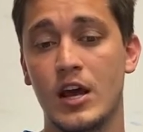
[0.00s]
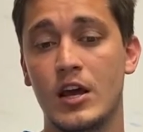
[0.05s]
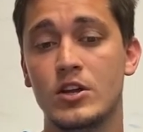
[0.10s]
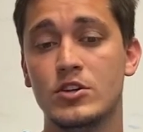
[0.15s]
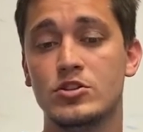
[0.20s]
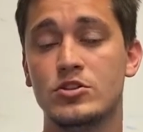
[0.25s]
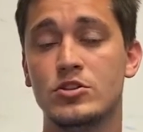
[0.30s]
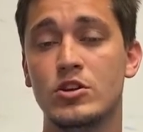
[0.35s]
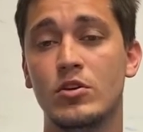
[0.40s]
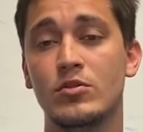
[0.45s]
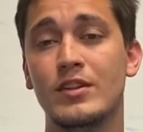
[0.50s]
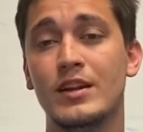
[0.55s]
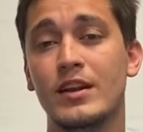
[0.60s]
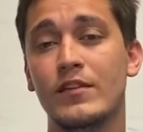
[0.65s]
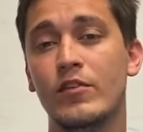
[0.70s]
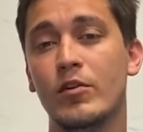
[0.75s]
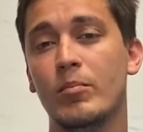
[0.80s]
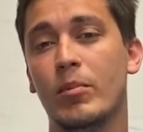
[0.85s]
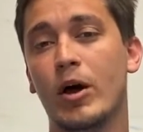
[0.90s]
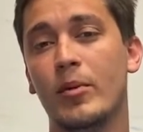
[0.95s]
So the
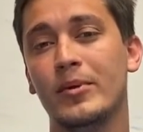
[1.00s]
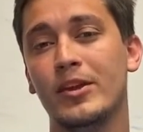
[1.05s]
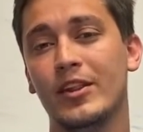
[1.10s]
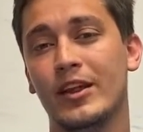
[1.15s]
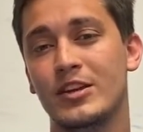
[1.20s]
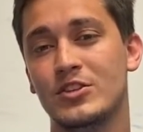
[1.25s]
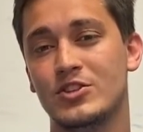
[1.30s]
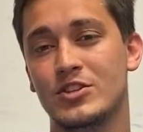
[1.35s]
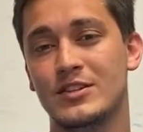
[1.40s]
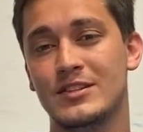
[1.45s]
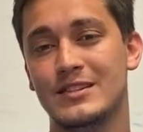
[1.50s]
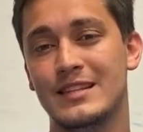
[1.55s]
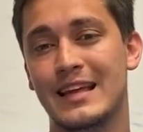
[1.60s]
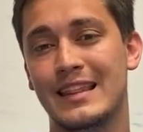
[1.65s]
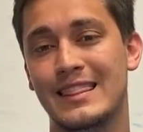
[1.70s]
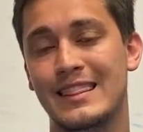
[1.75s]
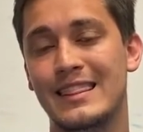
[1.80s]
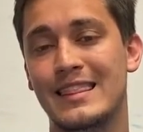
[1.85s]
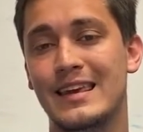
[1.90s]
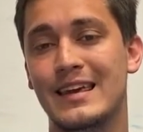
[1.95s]
different populations
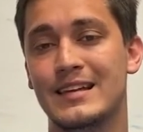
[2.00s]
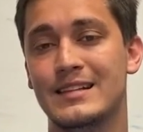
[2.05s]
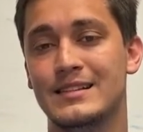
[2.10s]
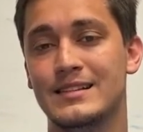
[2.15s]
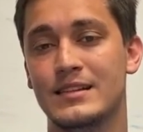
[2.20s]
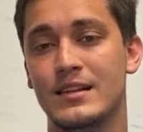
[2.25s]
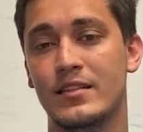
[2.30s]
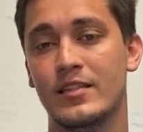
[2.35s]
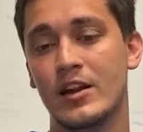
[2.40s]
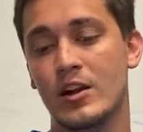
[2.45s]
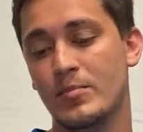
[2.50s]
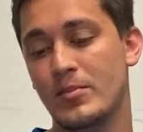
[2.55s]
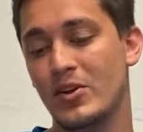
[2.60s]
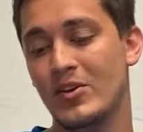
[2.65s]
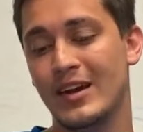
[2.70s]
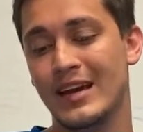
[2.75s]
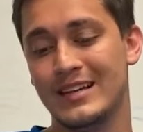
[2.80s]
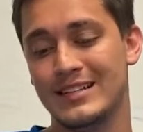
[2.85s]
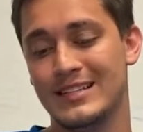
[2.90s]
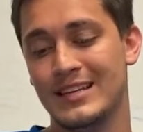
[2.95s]
that this therapeutic
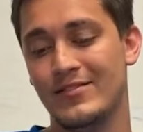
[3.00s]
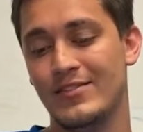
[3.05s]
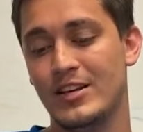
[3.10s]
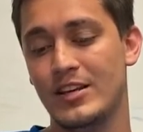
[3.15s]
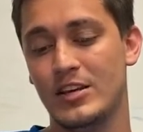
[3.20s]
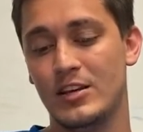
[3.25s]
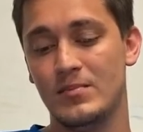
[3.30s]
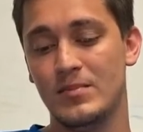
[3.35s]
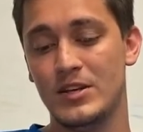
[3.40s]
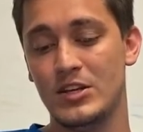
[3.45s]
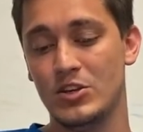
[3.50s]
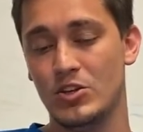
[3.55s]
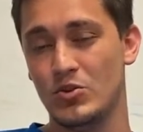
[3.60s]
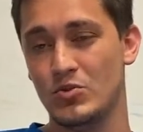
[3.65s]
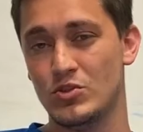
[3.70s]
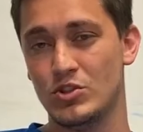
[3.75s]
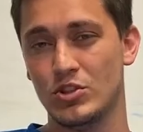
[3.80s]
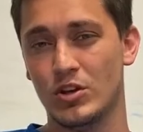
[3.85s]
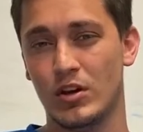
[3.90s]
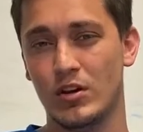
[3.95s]
activity could be
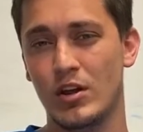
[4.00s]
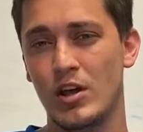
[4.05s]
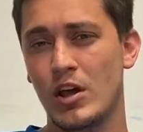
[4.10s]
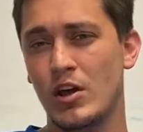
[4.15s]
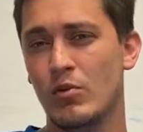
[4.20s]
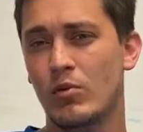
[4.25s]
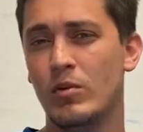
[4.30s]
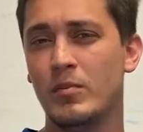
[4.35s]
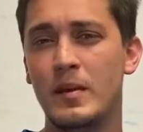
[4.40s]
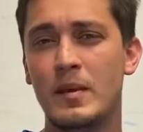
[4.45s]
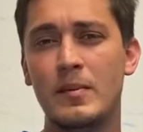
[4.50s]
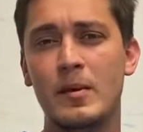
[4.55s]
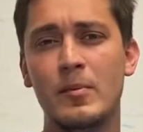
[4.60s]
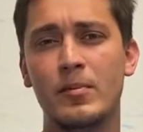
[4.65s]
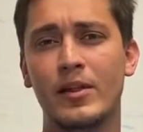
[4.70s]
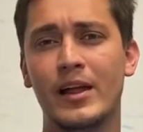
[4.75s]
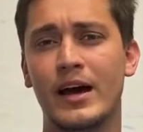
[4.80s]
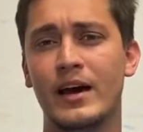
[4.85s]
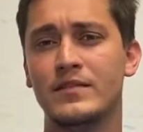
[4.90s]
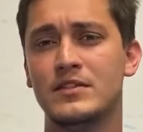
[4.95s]
used on would be people
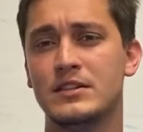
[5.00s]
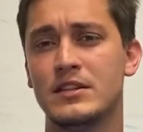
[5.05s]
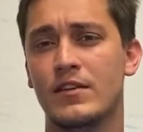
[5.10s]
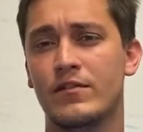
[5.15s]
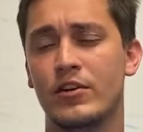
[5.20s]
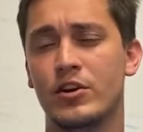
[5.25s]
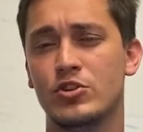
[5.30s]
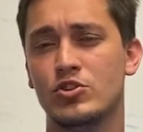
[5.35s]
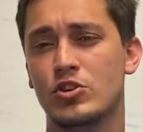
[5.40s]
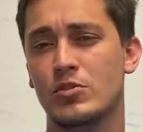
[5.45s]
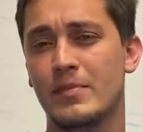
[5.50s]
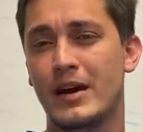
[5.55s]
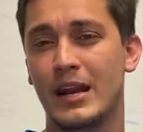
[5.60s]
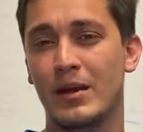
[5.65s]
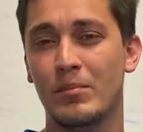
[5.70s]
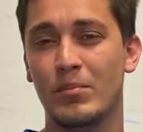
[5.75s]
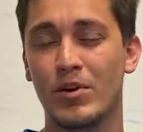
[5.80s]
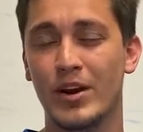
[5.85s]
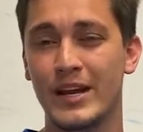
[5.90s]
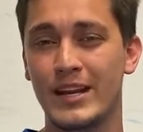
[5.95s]
that have suffered a
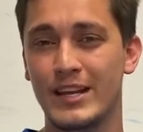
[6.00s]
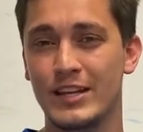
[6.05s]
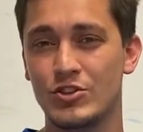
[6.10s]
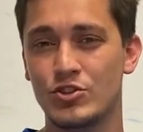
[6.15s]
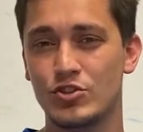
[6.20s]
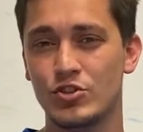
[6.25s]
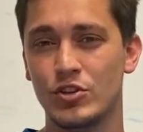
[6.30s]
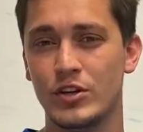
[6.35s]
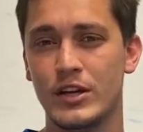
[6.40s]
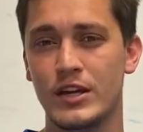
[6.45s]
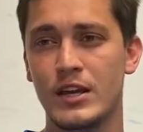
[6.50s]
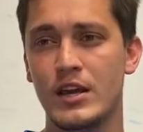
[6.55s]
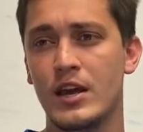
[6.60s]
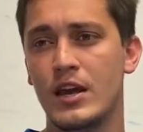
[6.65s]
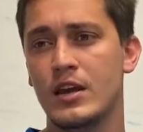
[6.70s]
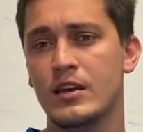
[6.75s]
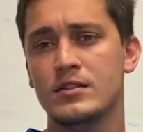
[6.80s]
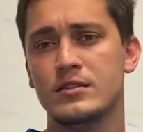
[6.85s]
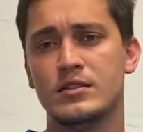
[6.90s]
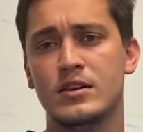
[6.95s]
traumatic brain injury,
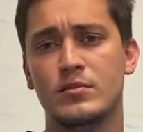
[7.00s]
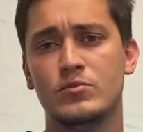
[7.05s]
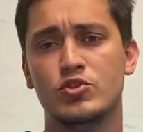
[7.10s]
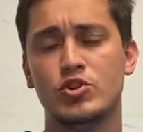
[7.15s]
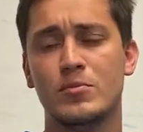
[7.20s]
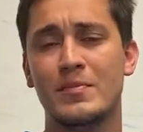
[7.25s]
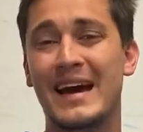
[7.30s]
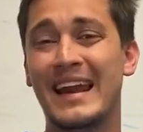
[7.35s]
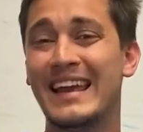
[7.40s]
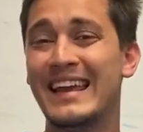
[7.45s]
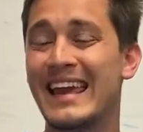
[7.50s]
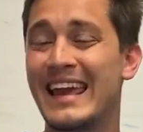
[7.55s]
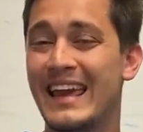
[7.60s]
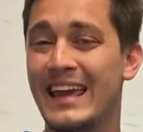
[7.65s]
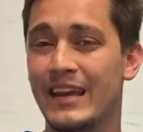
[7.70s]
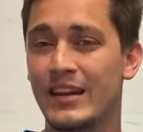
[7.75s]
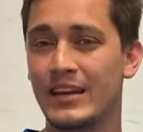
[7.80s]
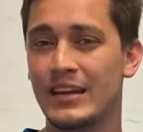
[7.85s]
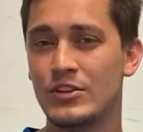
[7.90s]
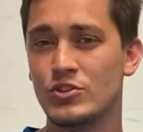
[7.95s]
some traumatic
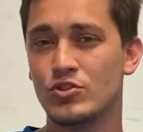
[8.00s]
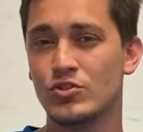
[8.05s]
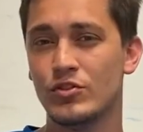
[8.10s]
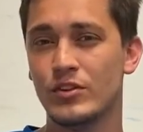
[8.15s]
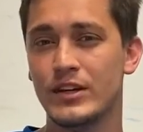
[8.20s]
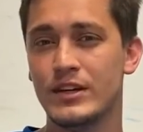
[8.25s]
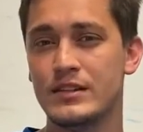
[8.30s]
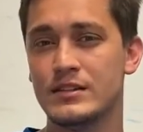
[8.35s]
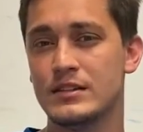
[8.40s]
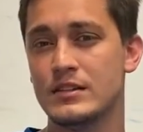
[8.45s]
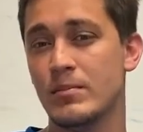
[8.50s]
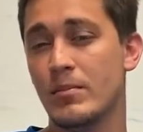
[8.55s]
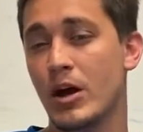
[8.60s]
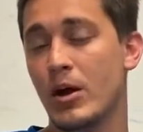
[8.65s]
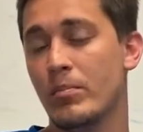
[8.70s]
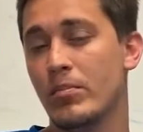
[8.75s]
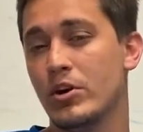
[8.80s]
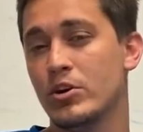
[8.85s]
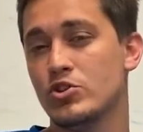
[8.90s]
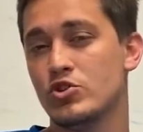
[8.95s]
hand injuries, some
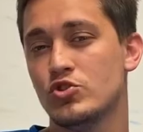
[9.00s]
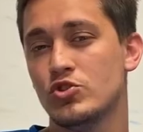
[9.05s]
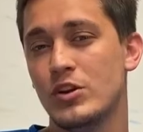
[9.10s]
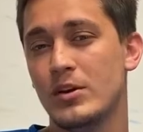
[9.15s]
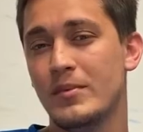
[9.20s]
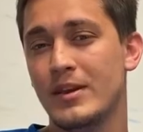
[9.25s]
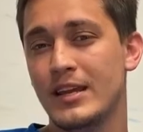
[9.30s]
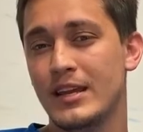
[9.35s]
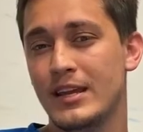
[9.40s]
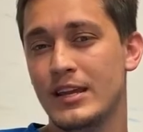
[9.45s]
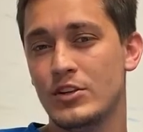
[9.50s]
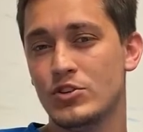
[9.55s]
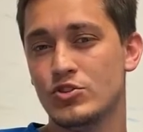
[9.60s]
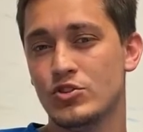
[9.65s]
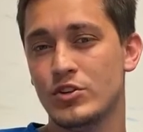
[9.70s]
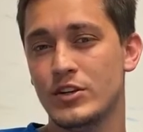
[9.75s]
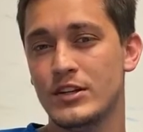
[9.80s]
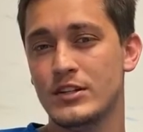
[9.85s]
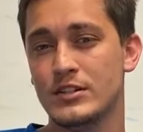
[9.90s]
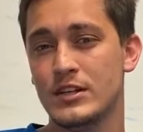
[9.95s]
upper extremity
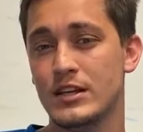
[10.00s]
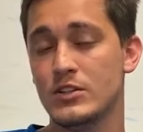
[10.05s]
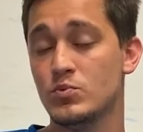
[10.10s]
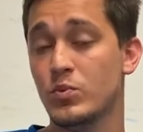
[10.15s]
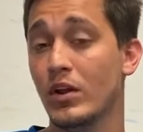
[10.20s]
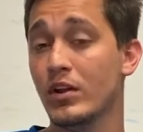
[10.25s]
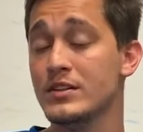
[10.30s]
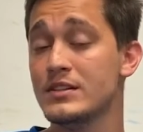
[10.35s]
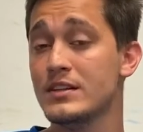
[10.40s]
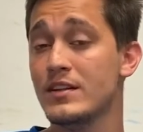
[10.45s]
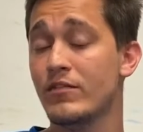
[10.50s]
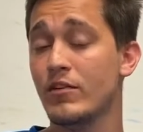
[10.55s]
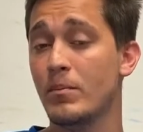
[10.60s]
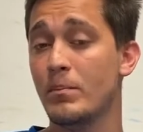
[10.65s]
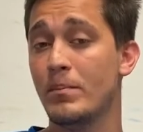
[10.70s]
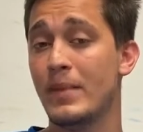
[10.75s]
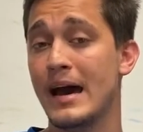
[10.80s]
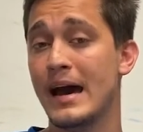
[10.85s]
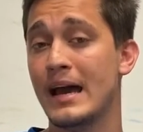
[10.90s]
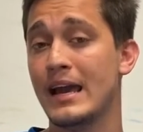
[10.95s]
injuries, as well as different
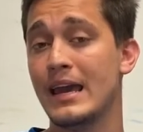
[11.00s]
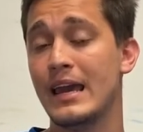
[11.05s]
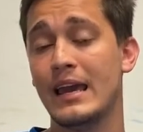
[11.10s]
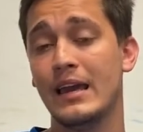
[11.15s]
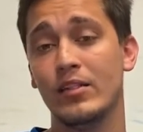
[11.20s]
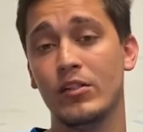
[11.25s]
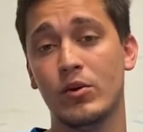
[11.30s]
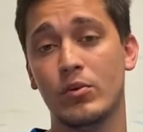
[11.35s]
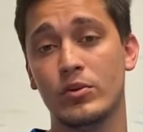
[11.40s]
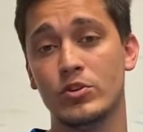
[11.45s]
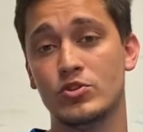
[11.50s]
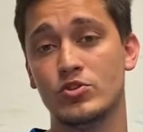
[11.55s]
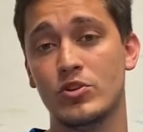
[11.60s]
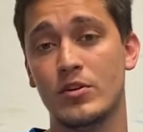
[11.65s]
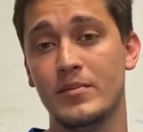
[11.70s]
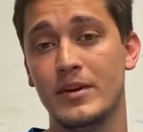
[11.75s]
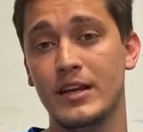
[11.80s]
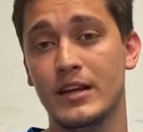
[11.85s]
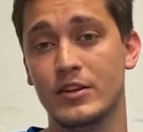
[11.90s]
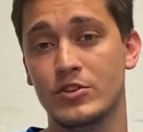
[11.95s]
back and lower
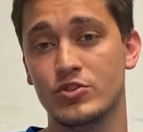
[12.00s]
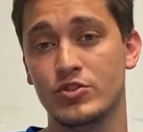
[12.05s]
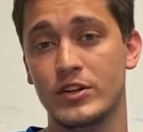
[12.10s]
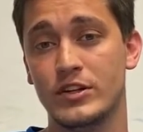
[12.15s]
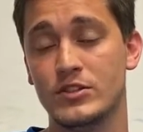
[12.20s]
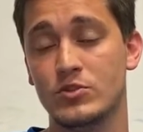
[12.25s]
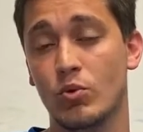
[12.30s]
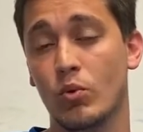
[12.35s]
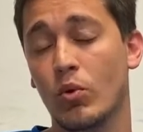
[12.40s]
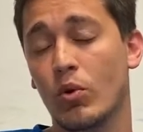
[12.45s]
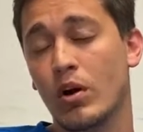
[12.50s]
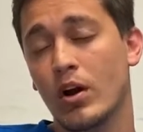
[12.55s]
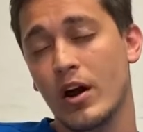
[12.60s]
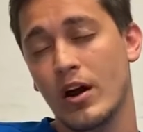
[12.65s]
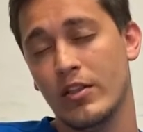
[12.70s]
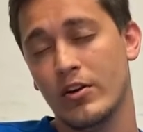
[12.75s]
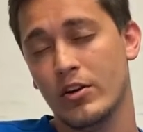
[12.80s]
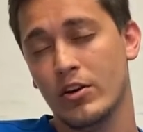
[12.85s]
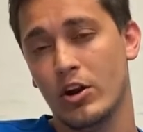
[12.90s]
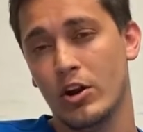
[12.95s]
extremity injuries or
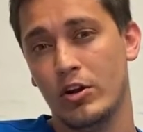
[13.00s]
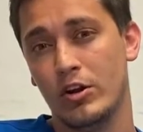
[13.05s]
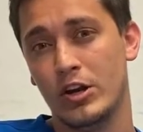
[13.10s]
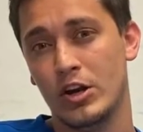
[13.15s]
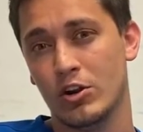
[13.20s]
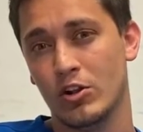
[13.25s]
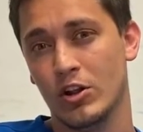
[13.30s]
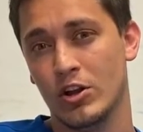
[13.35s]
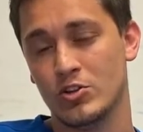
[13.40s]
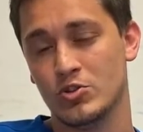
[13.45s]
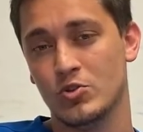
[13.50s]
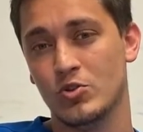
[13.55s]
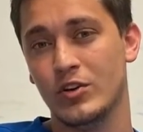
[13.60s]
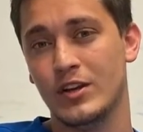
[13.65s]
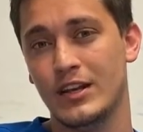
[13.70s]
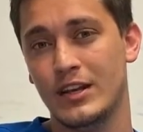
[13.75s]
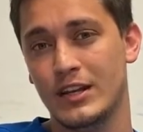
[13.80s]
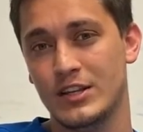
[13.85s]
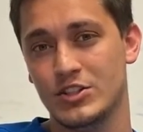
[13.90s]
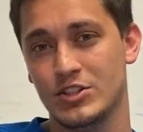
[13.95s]
other neurological
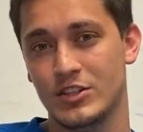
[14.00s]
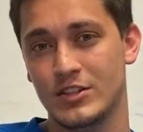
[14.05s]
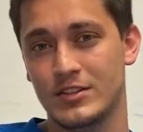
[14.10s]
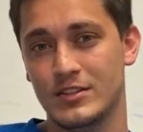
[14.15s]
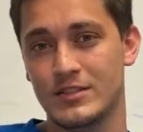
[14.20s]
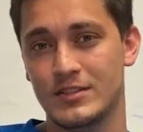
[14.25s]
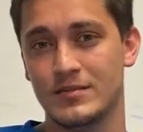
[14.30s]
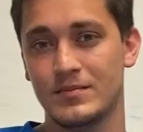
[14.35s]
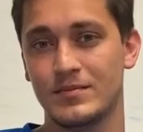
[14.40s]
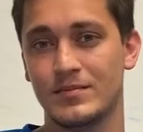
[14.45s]
conditions.